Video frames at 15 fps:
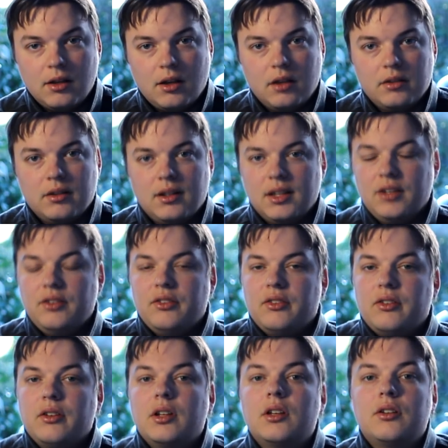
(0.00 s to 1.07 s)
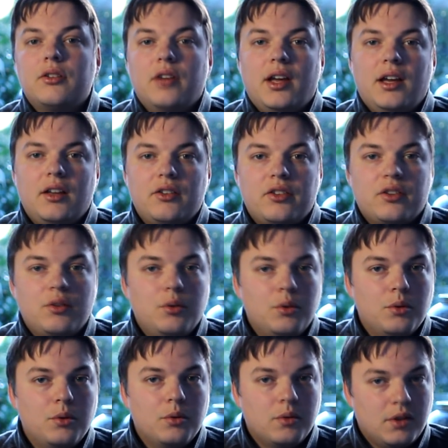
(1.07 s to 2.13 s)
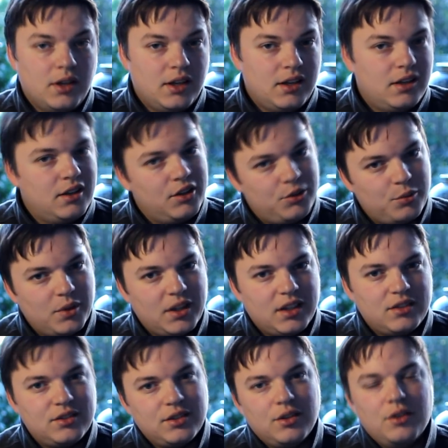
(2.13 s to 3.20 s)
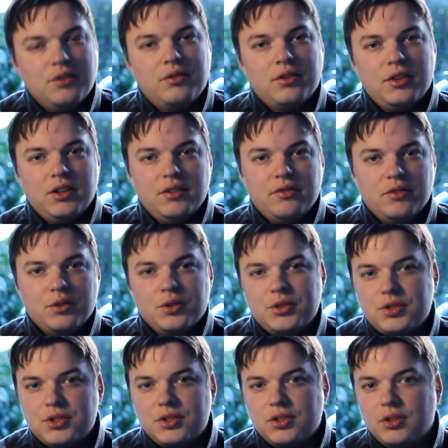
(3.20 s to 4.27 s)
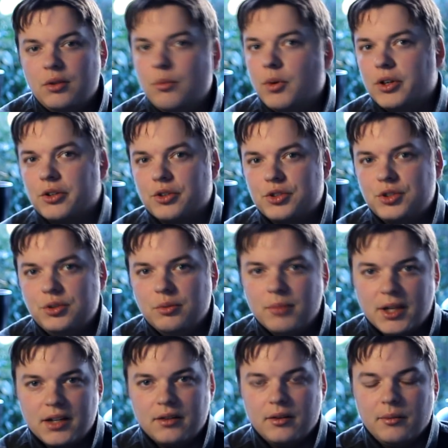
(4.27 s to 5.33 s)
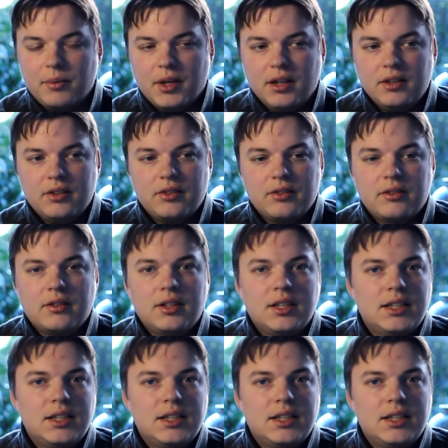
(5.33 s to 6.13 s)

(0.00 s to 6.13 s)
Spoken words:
on the list to ask who is willing to go for the first 1 or 2 battery packs.